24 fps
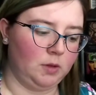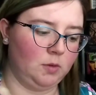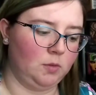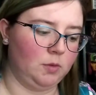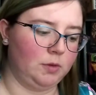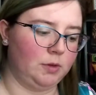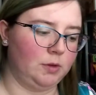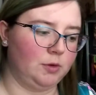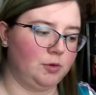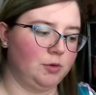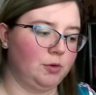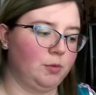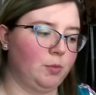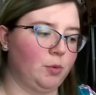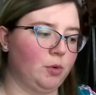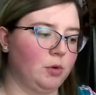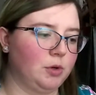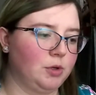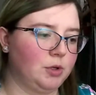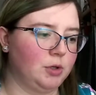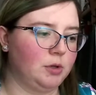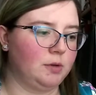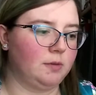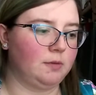with the True
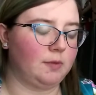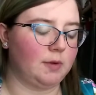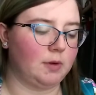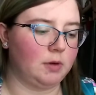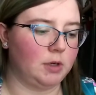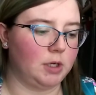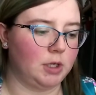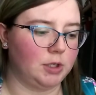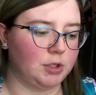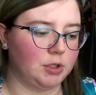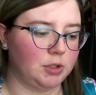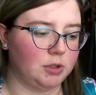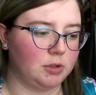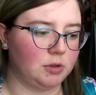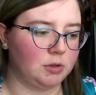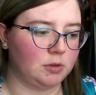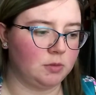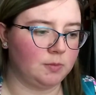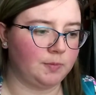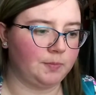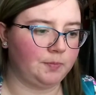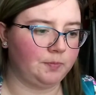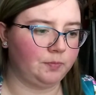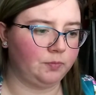Portrait foundation,
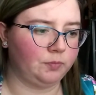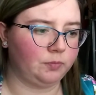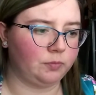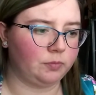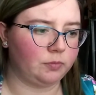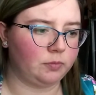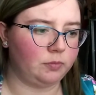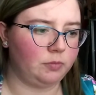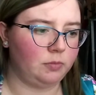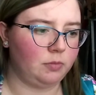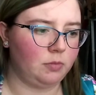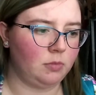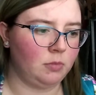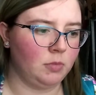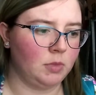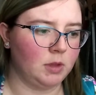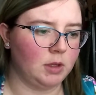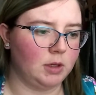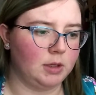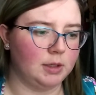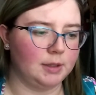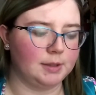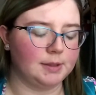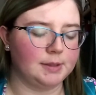
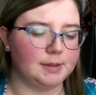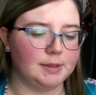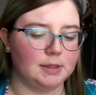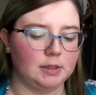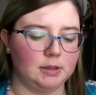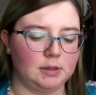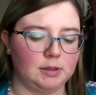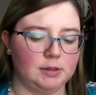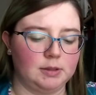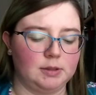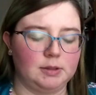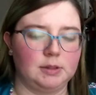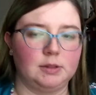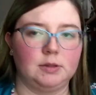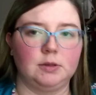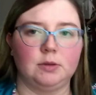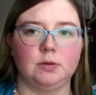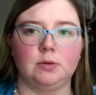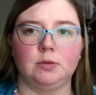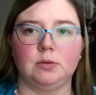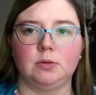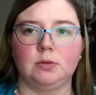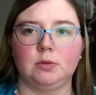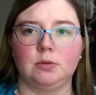it says
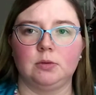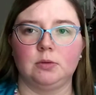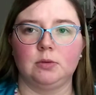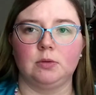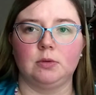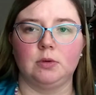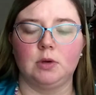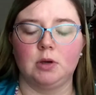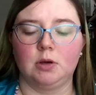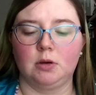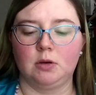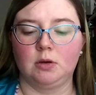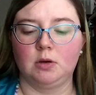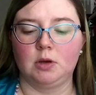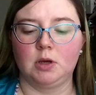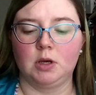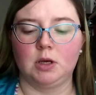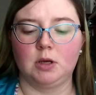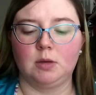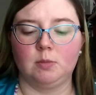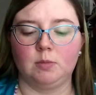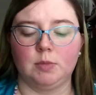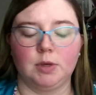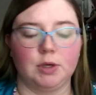to
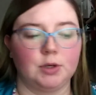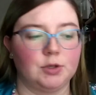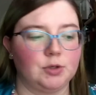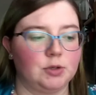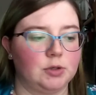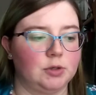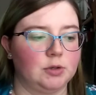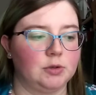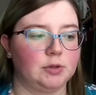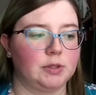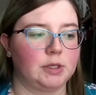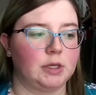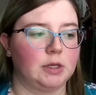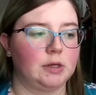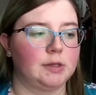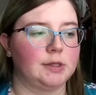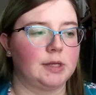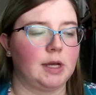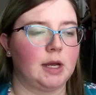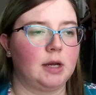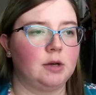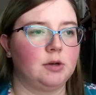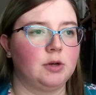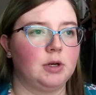make sure your skin is
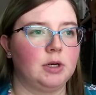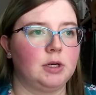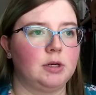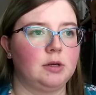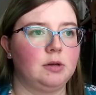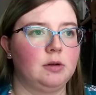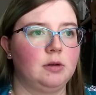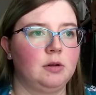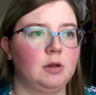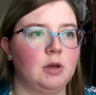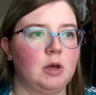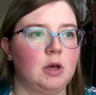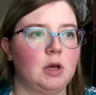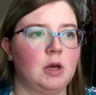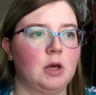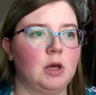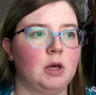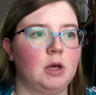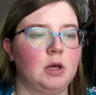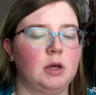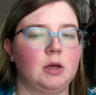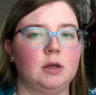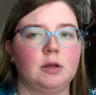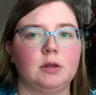hydrated.
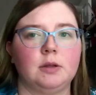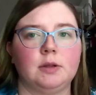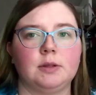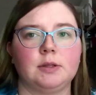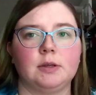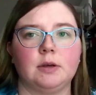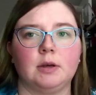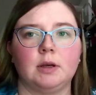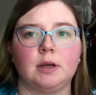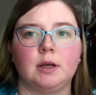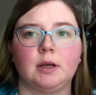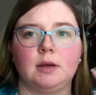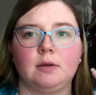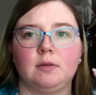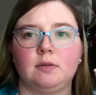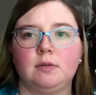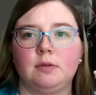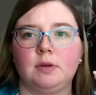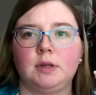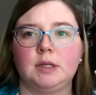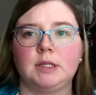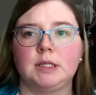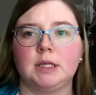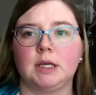So I have
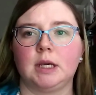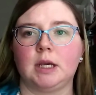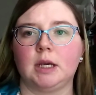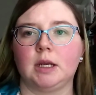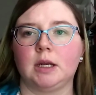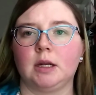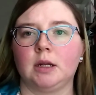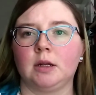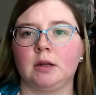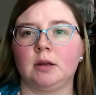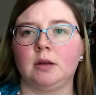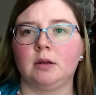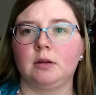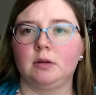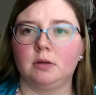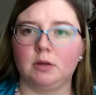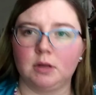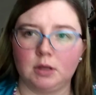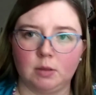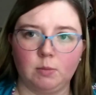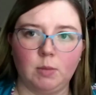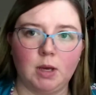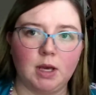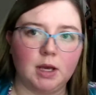taken
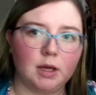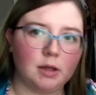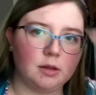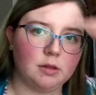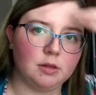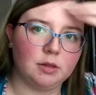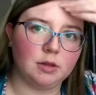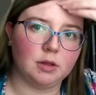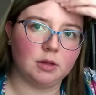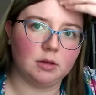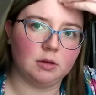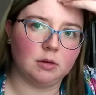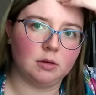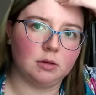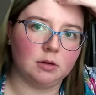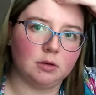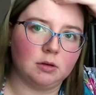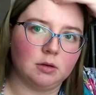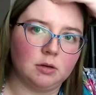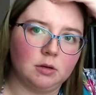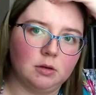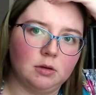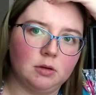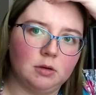a bath
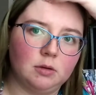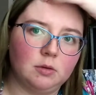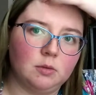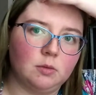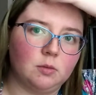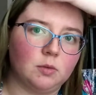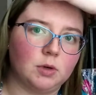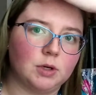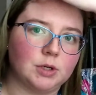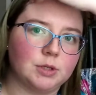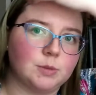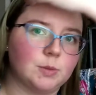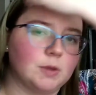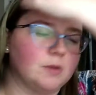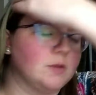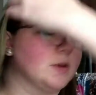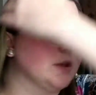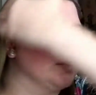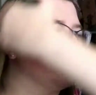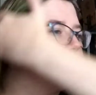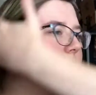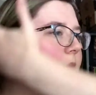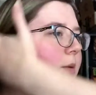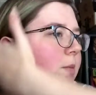and washed my
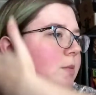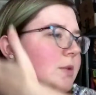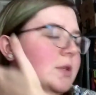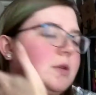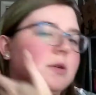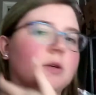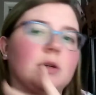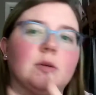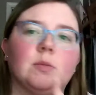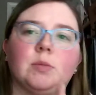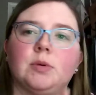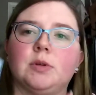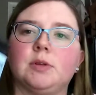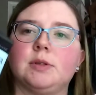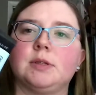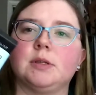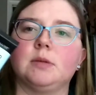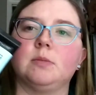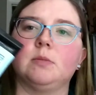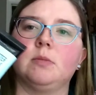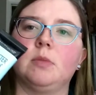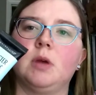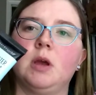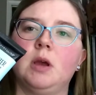face, but I'm still going to put
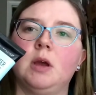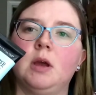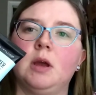some